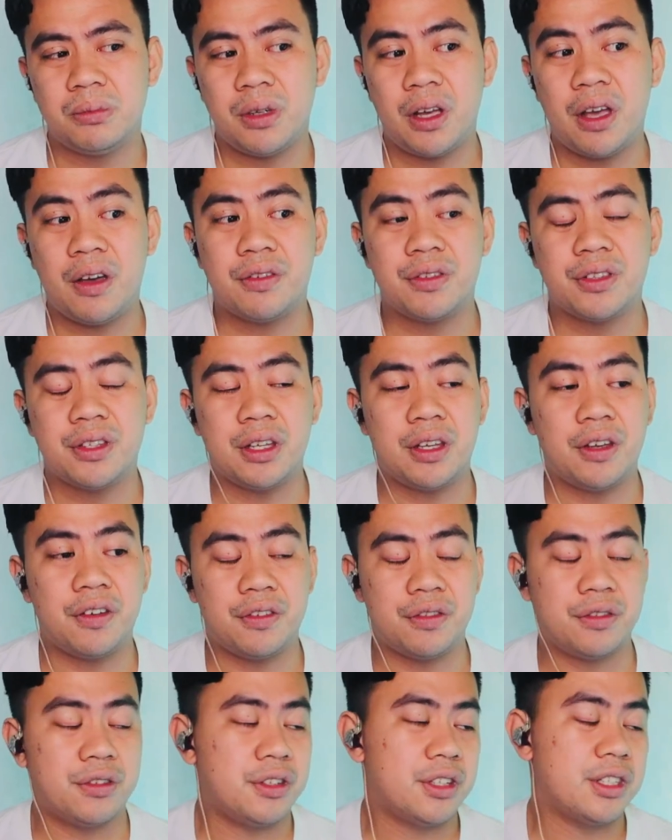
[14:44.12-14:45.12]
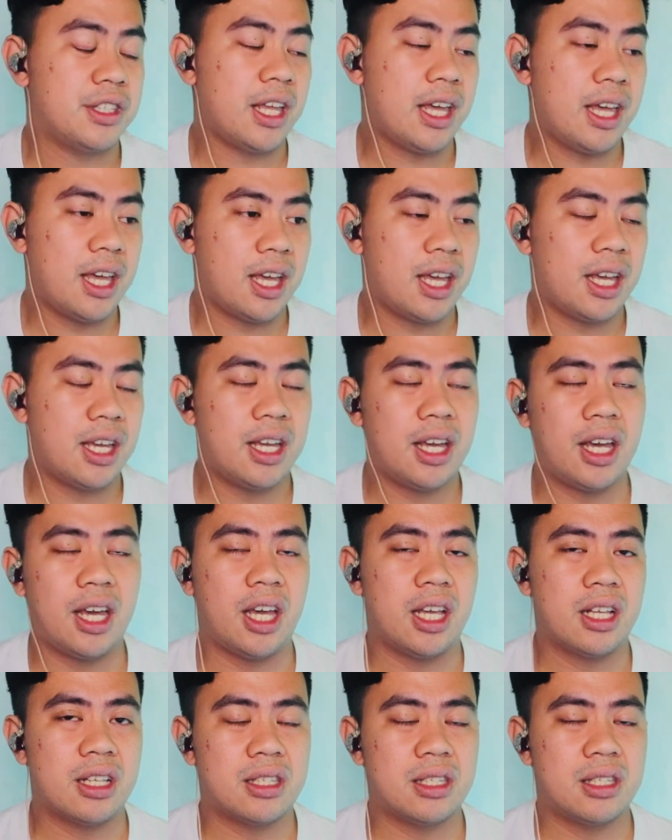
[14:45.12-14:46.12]
If today
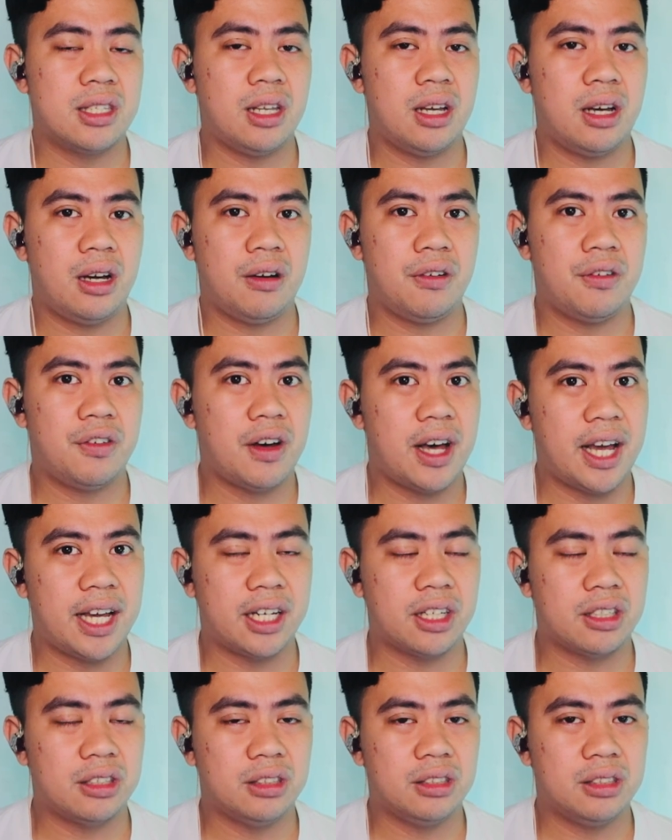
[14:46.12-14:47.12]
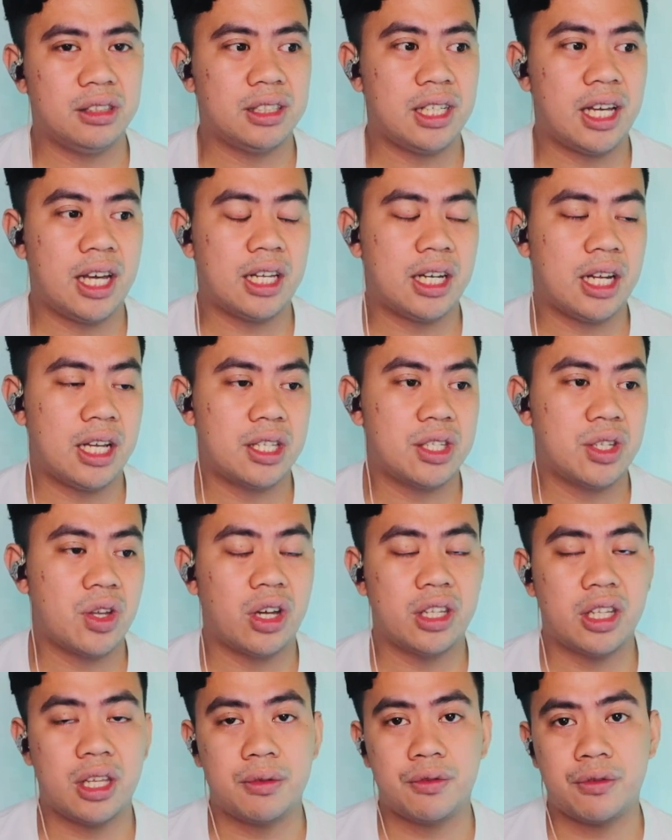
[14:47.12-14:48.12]
is the finals and I
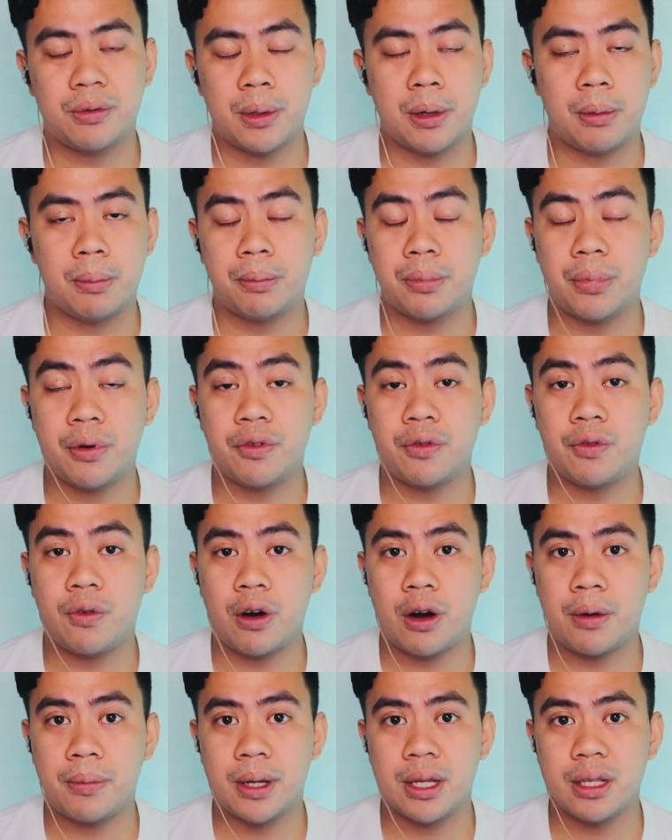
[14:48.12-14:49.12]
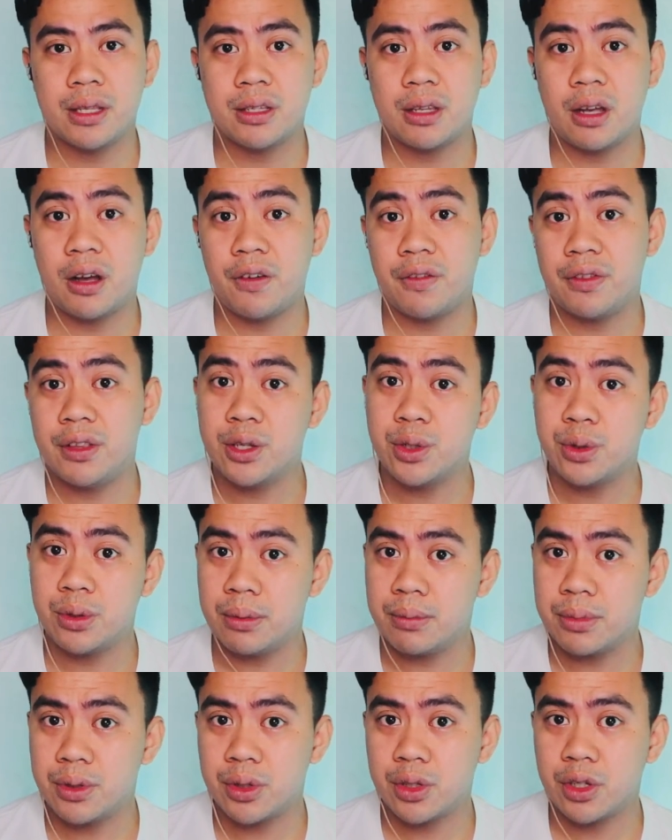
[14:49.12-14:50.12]
saw that performance of the
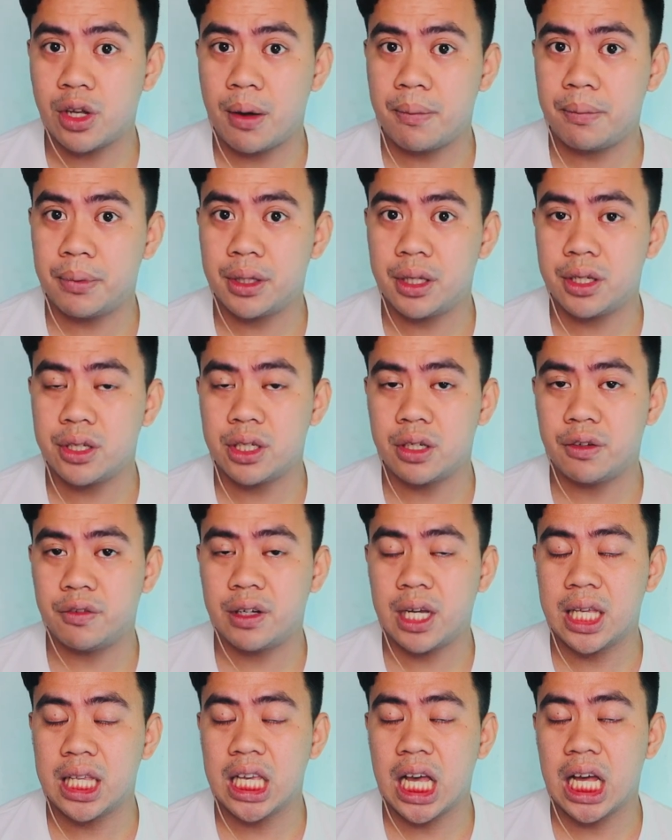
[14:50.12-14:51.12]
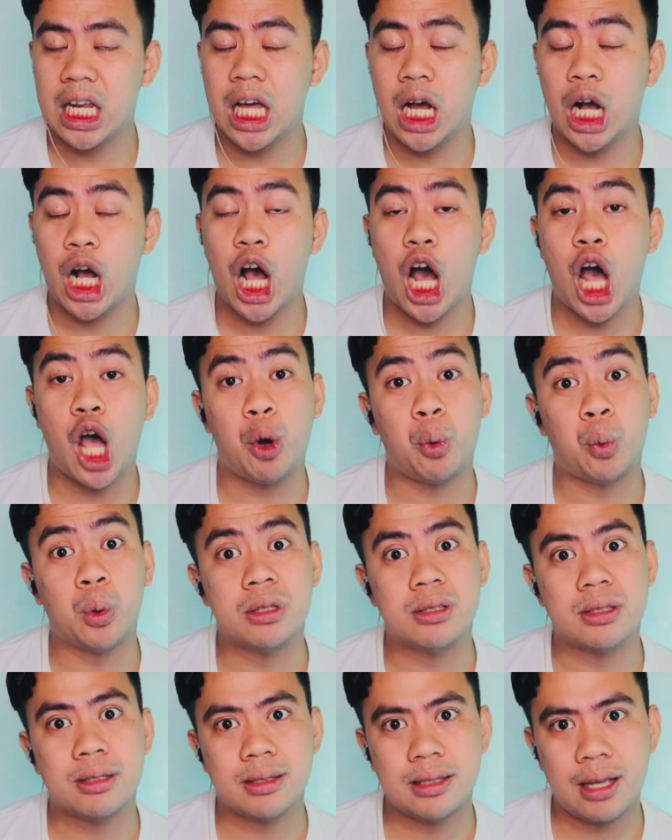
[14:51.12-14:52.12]
swimsuit competition of Kanyala, I
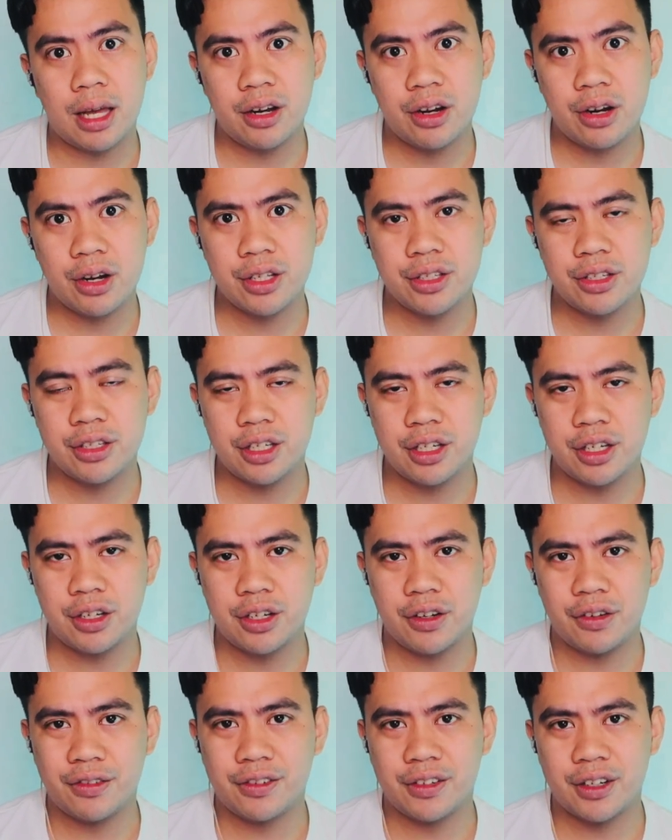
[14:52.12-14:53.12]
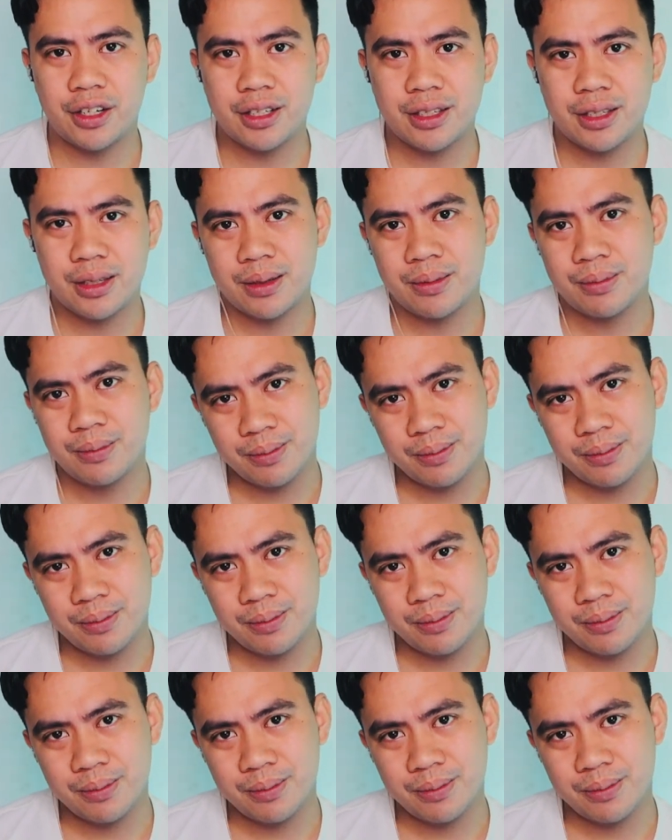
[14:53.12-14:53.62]
will send her to the universe.